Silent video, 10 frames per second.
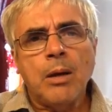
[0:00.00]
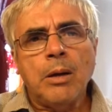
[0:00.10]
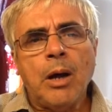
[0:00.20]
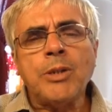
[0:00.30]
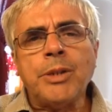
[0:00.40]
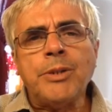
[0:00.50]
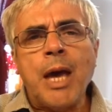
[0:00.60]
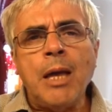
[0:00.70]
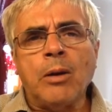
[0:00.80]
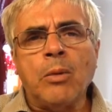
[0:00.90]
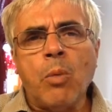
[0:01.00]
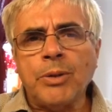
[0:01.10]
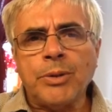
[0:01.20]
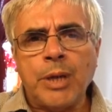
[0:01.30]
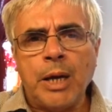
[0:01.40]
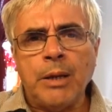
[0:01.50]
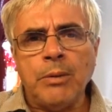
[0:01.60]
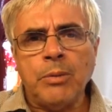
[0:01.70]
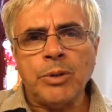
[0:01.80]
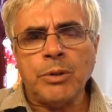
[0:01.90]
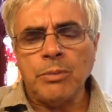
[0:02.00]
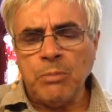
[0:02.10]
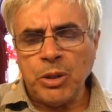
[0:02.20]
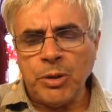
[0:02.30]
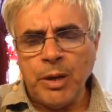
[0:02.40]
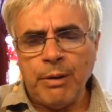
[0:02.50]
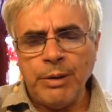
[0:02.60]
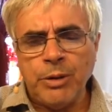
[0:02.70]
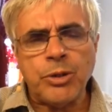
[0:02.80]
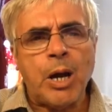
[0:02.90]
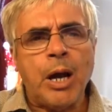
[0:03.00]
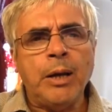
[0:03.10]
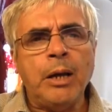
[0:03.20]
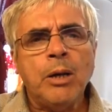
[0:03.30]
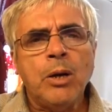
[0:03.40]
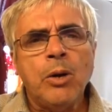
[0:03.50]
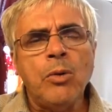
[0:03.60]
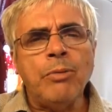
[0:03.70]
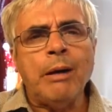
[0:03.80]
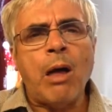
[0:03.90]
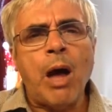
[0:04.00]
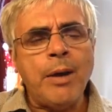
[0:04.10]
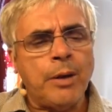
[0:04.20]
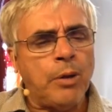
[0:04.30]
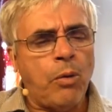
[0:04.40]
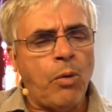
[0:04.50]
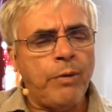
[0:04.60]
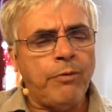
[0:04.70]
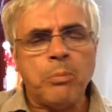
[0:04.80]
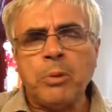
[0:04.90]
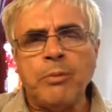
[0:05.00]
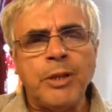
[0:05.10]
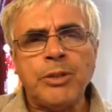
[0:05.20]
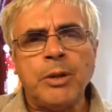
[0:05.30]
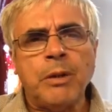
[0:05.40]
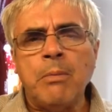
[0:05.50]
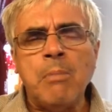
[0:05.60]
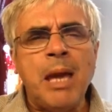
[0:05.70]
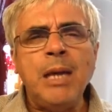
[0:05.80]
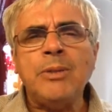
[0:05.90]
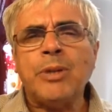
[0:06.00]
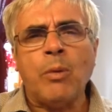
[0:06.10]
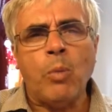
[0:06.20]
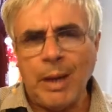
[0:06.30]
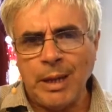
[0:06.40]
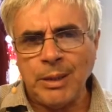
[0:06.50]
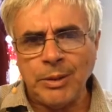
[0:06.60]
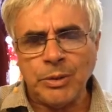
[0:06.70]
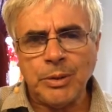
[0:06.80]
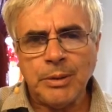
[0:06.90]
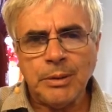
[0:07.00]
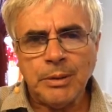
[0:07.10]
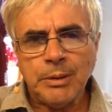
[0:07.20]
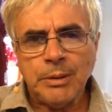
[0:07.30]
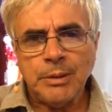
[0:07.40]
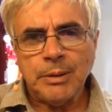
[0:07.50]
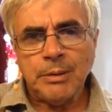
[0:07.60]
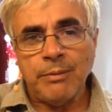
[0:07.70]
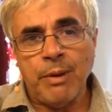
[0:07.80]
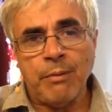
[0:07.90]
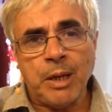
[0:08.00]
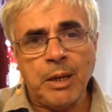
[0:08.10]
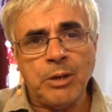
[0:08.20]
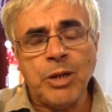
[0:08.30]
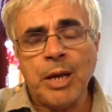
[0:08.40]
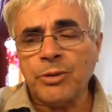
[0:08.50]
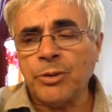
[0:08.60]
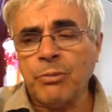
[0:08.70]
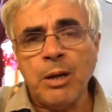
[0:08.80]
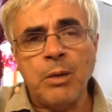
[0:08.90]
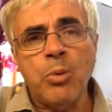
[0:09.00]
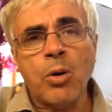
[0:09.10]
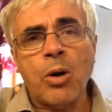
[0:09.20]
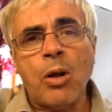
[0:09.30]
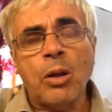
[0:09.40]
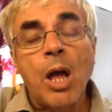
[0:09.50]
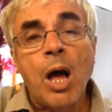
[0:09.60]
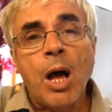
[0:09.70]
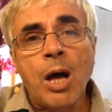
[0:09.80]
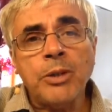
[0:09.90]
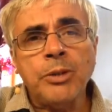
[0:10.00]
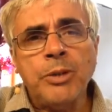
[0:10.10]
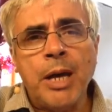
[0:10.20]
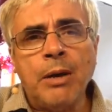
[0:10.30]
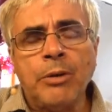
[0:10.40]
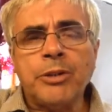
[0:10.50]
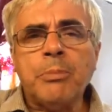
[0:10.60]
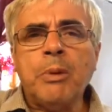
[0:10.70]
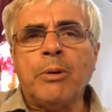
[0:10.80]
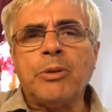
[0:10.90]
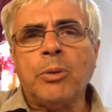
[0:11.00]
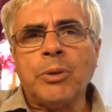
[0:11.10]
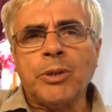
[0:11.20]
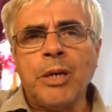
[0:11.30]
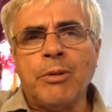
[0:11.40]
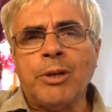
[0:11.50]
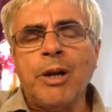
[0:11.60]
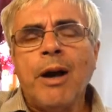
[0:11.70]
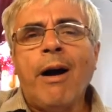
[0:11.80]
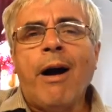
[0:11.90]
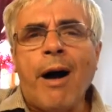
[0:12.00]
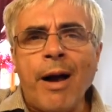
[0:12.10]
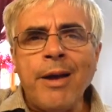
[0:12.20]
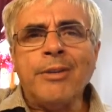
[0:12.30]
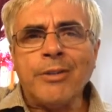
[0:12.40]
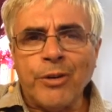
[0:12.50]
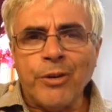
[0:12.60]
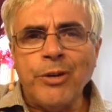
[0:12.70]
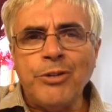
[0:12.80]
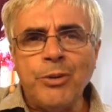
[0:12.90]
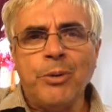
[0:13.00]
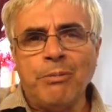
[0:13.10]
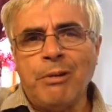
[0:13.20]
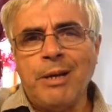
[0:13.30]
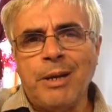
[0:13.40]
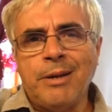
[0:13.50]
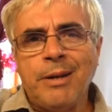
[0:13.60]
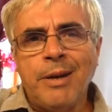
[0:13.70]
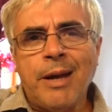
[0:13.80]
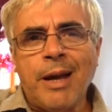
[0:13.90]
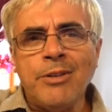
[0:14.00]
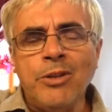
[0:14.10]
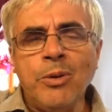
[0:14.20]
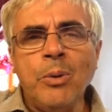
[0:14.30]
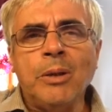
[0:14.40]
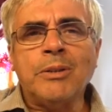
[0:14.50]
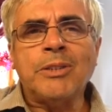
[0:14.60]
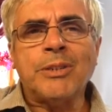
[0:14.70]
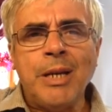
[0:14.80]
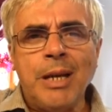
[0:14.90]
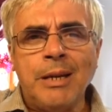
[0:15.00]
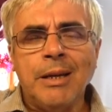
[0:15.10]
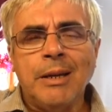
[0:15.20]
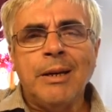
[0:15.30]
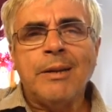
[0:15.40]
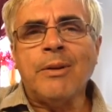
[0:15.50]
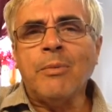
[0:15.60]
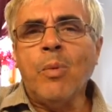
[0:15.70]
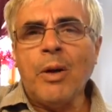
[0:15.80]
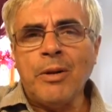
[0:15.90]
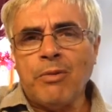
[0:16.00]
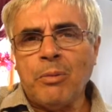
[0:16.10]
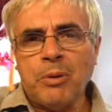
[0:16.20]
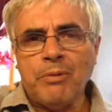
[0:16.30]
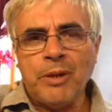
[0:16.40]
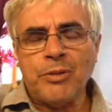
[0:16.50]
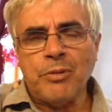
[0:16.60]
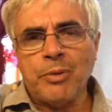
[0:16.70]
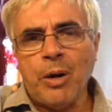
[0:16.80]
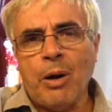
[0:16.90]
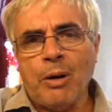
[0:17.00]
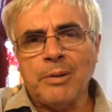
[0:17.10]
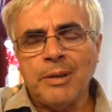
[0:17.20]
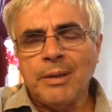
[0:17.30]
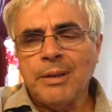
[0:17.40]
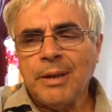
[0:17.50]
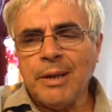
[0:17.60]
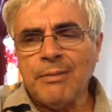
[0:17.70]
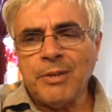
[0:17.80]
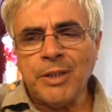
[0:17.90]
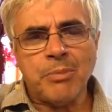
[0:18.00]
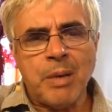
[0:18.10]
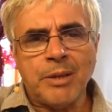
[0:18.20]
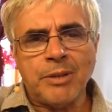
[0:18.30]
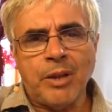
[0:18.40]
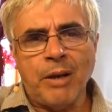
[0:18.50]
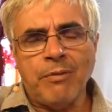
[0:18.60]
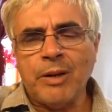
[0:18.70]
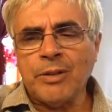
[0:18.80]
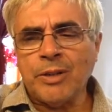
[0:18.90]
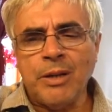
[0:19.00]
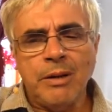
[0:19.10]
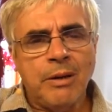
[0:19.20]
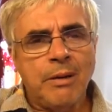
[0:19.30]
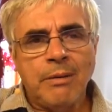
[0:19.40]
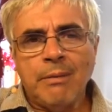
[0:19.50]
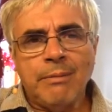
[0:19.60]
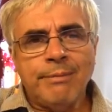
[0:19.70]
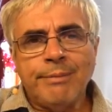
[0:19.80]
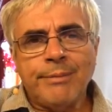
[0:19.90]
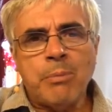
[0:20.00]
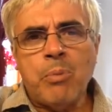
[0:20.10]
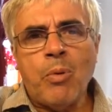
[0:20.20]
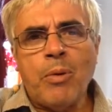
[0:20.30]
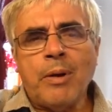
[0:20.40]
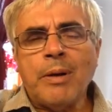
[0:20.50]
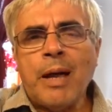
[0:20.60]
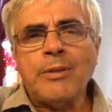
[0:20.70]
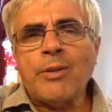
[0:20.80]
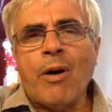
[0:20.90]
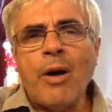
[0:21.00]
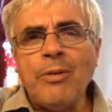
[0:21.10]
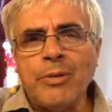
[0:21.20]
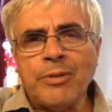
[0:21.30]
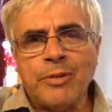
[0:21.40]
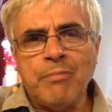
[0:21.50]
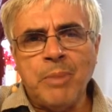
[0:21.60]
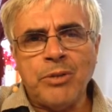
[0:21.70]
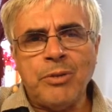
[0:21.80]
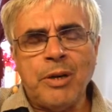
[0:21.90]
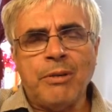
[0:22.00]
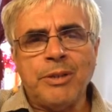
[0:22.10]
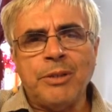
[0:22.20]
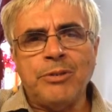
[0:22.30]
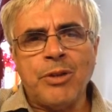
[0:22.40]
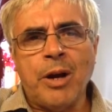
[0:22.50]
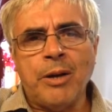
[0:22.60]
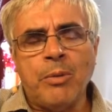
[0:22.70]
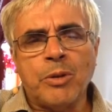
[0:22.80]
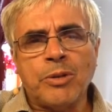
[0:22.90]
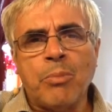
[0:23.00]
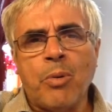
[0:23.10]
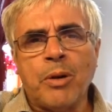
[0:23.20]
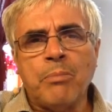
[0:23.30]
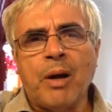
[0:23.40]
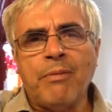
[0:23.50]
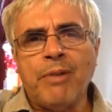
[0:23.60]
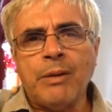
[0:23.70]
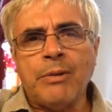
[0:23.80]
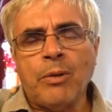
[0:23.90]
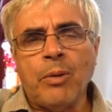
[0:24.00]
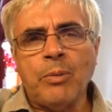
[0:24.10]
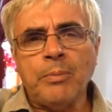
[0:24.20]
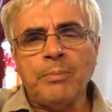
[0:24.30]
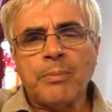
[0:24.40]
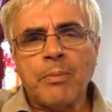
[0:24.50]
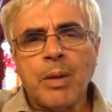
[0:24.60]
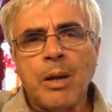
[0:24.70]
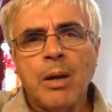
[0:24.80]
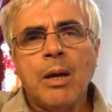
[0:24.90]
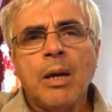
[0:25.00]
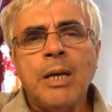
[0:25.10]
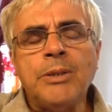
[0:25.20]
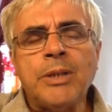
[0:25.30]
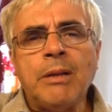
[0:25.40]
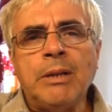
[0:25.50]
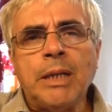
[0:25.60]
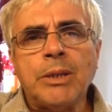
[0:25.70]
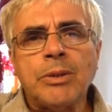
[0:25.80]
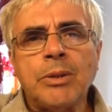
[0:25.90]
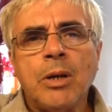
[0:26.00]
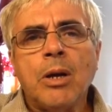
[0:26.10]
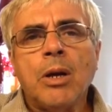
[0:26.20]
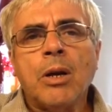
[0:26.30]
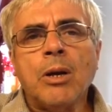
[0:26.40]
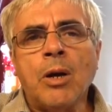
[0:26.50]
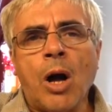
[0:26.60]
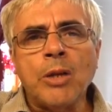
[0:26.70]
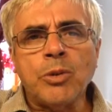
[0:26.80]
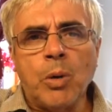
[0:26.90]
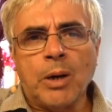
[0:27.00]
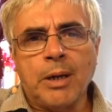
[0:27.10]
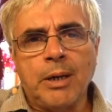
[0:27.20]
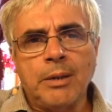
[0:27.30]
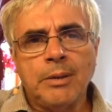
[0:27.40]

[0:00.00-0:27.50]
Hudson Taylor once said, who was a missionary to China, who relied on the Lord for provision in amazing ways. If you ever get a chance to read a book called Hudson Taylor's Spiritual Secret, I encourage you to read it, and you will see the wonderful provision of God in this man's life as he supported, as hundreds of missionaries in China were supported by faith alone. He said this, God's work,